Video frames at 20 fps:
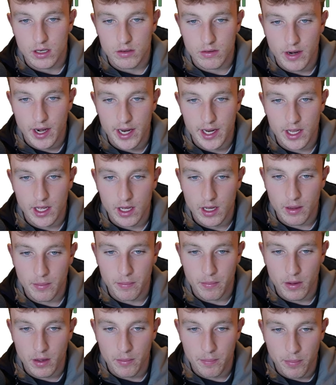Right,
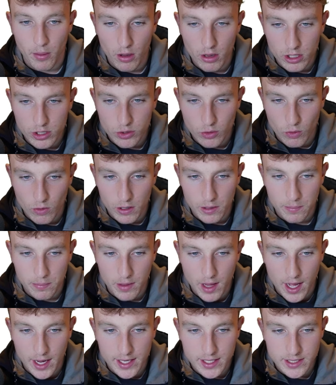a bullish order
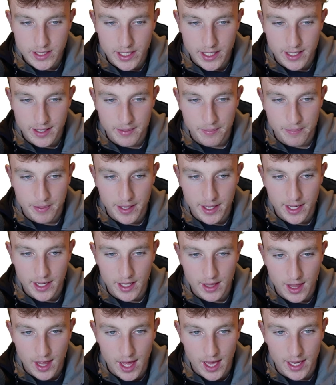block isn't going to
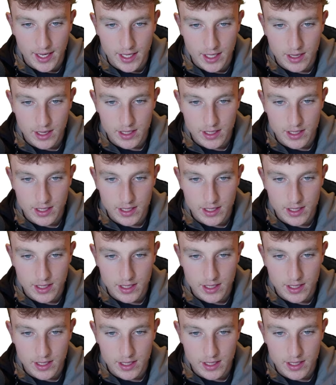be like,